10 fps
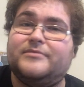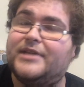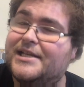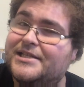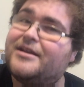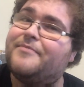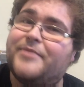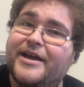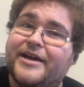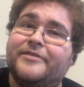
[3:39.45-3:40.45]
That's not
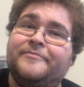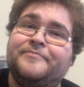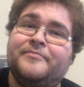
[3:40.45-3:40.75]
bad.